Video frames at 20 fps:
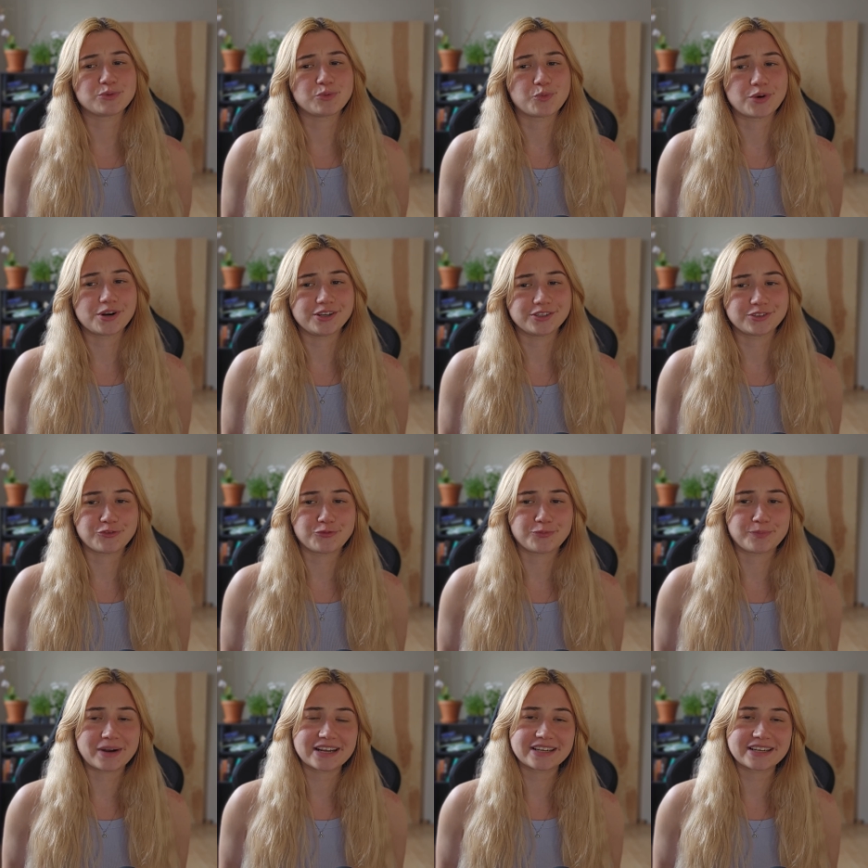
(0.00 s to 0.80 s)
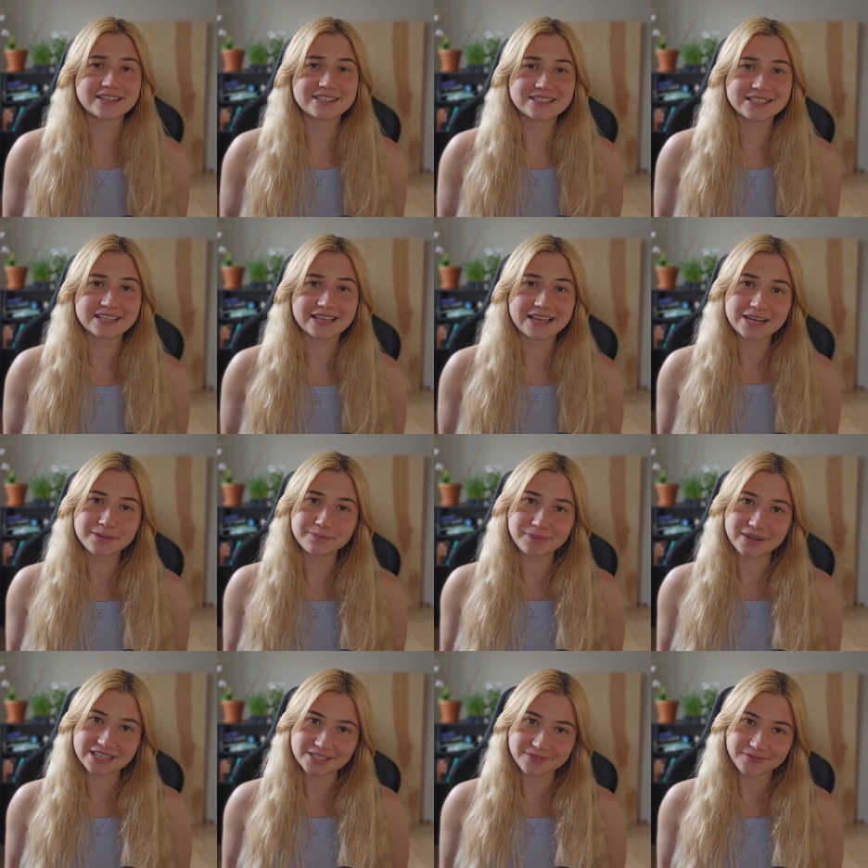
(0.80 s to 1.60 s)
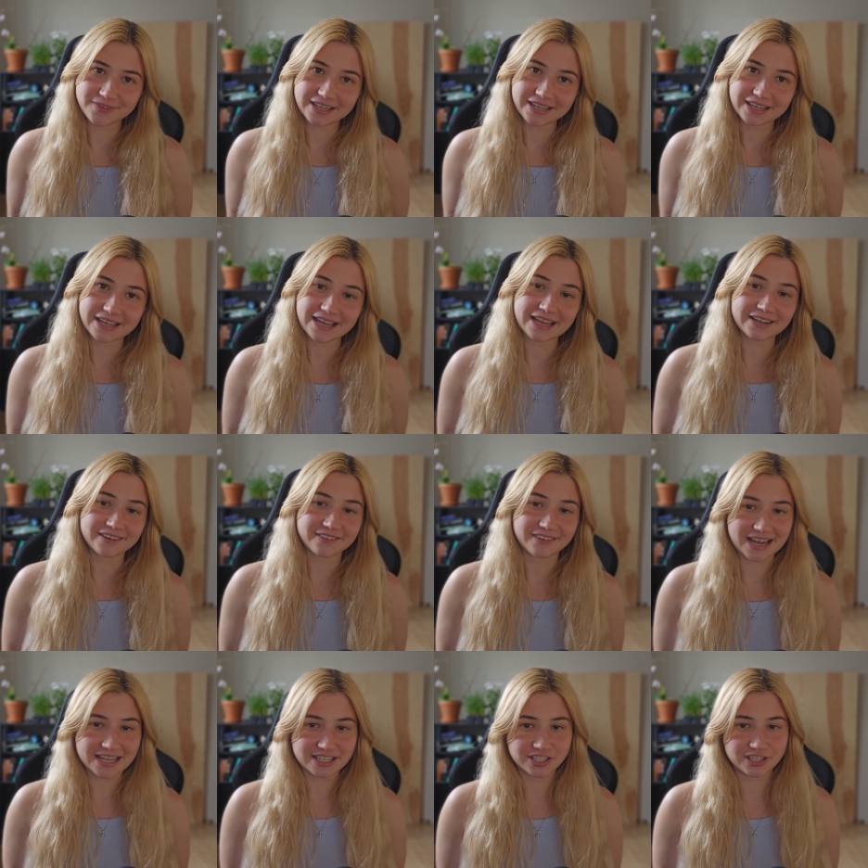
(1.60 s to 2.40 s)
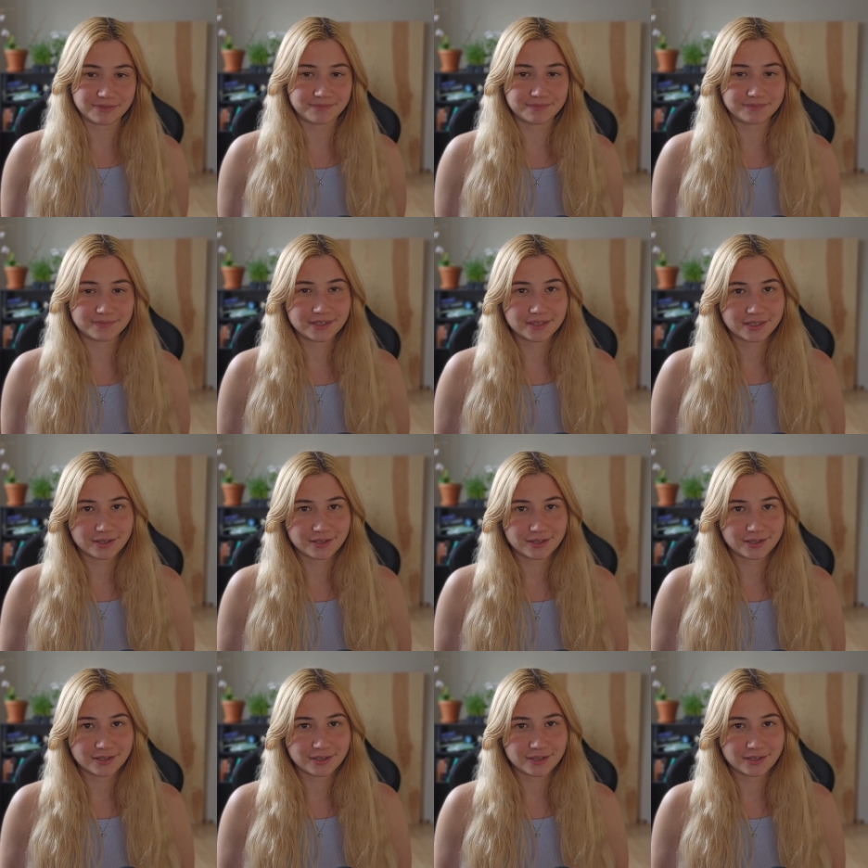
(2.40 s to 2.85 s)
world of pregnancy and breastfeeding and Kratom.